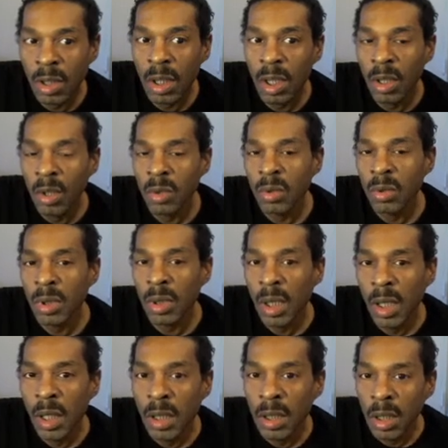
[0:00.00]
lows,
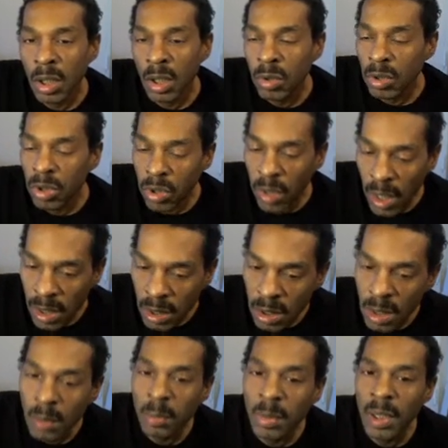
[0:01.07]
then you try to
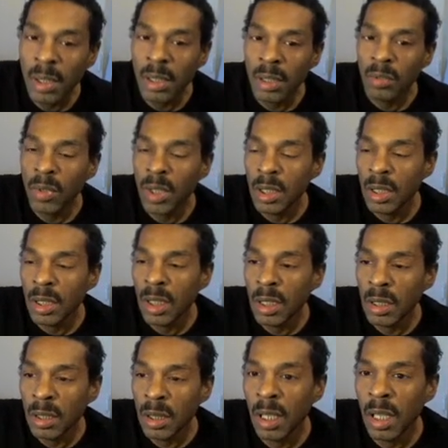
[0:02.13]
jump in and reach
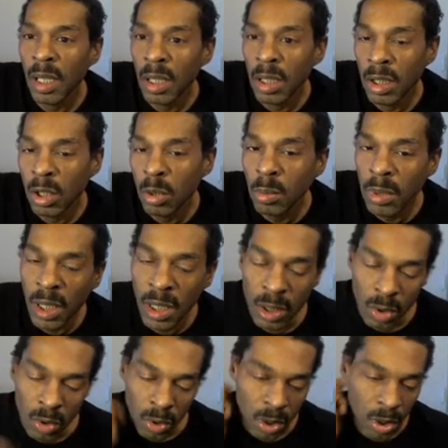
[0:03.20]
and accumulate
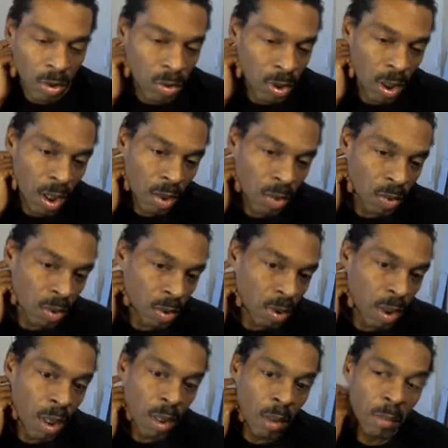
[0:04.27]
during those lows.
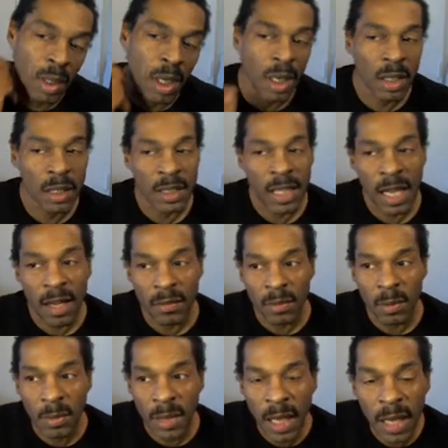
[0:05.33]
But aside
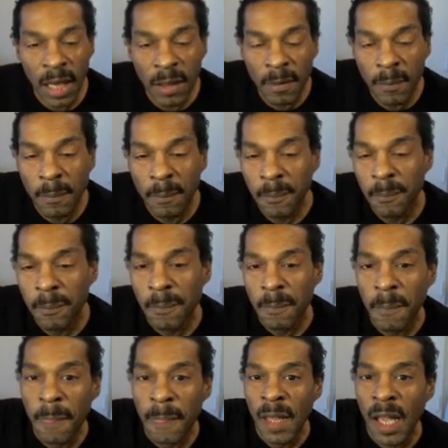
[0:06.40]
from that,
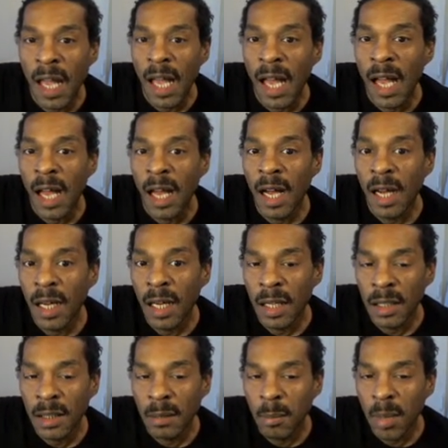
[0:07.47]

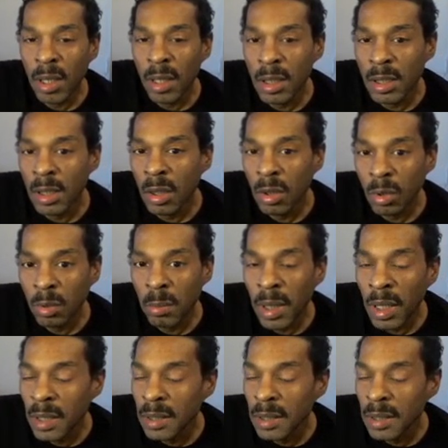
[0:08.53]
the market's a little bit